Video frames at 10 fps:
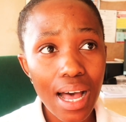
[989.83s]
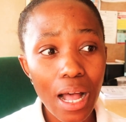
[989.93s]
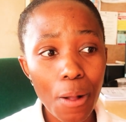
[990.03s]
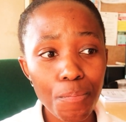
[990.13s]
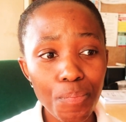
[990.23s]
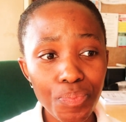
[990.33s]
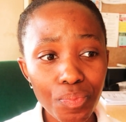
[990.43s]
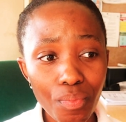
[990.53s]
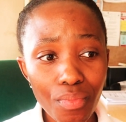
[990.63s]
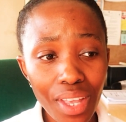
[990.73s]

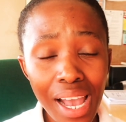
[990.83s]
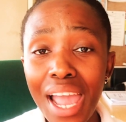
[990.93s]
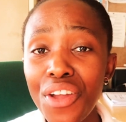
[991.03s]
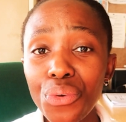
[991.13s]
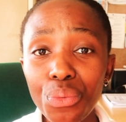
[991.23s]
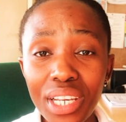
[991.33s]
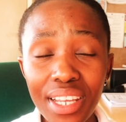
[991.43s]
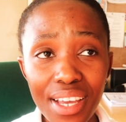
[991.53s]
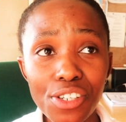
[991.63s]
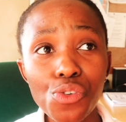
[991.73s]
I
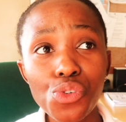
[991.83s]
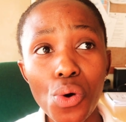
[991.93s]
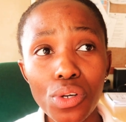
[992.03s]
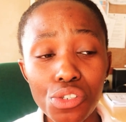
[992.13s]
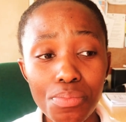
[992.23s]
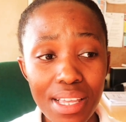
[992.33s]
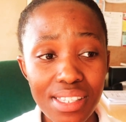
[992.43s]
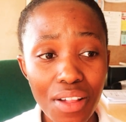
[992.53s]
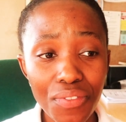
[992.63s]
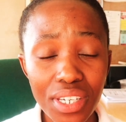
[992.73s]
really had to talk to
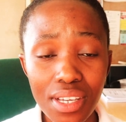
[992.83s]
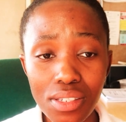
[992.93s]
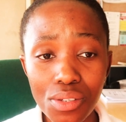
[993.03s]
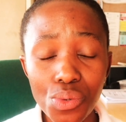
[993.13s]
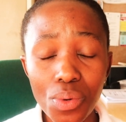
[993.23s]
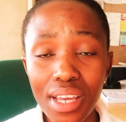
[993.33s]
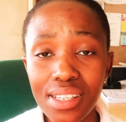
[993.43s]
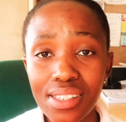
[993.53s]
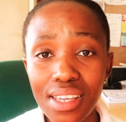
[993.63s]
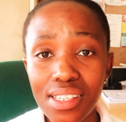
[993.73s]
myself in nursing school
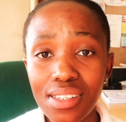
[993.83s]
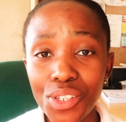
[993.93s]
and say,